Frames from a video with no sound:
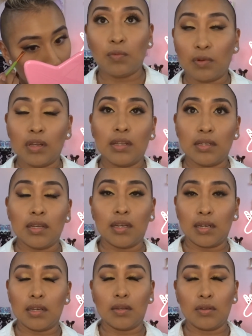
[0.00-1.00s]
Really
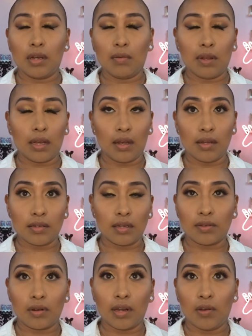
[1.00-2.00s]
digging this shade. My
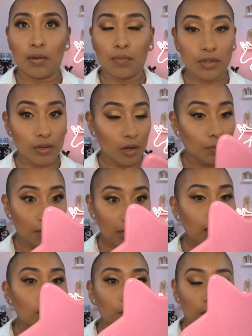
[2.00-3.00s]
contacts are like going berserk, but
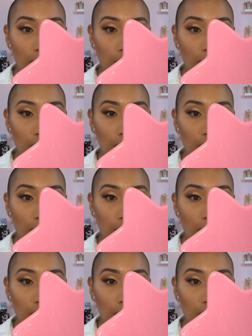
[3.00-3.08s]
I'm